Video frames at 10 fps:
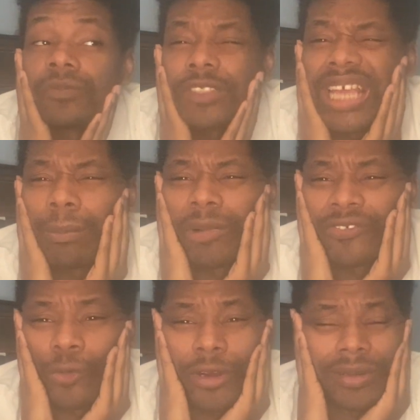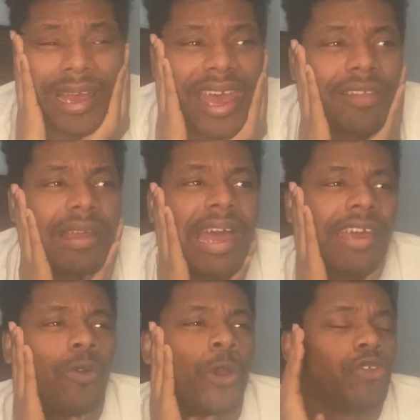It happened before. I had
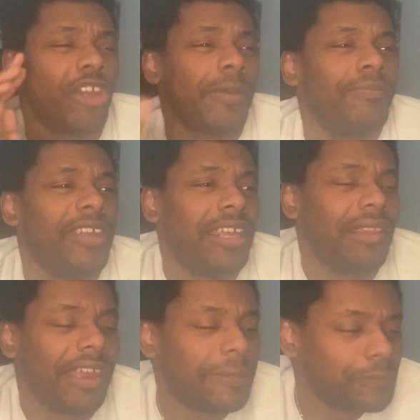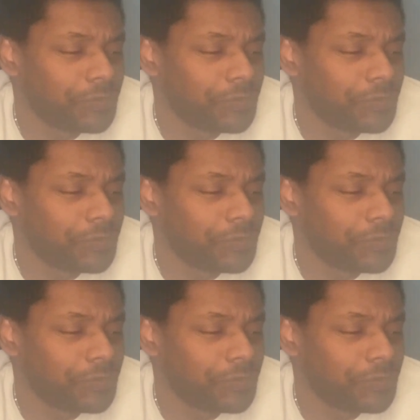a weird dream, and, like,